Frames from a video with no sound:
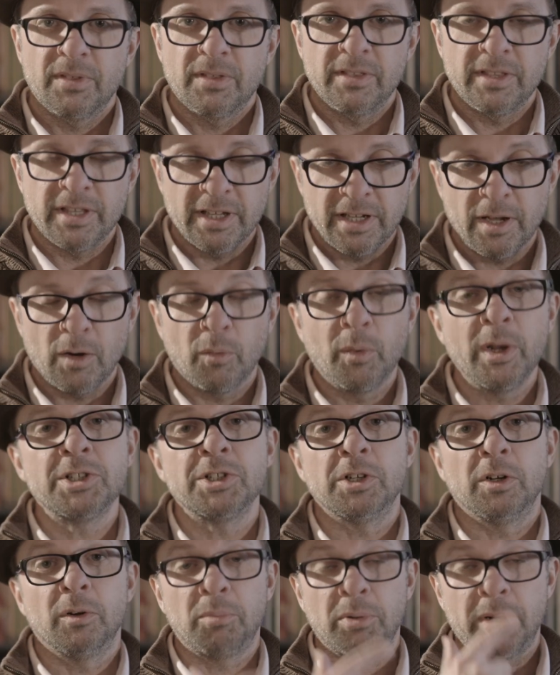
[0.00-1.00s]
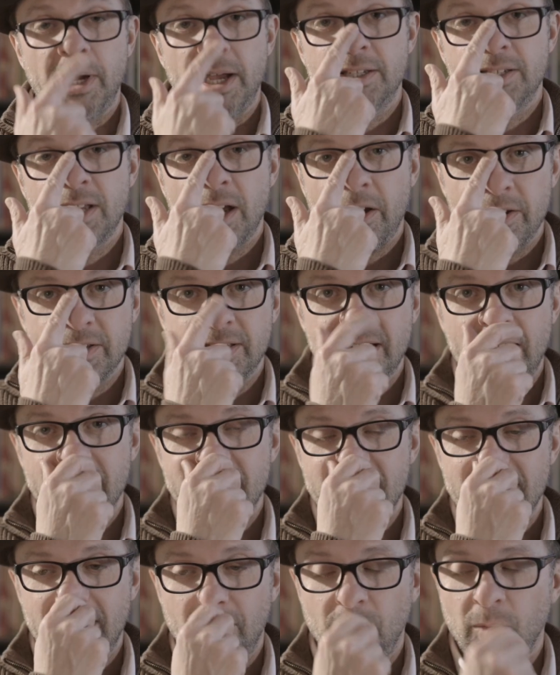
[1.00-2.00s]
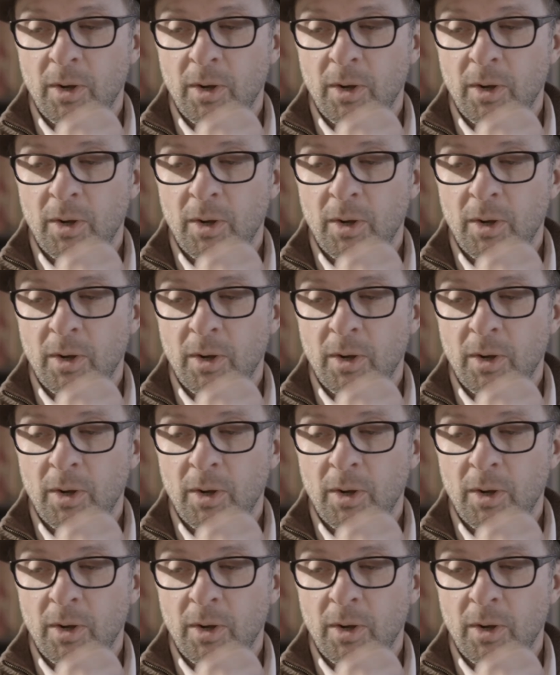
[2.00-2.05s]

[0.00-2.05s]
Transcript: The original press, how does that sound?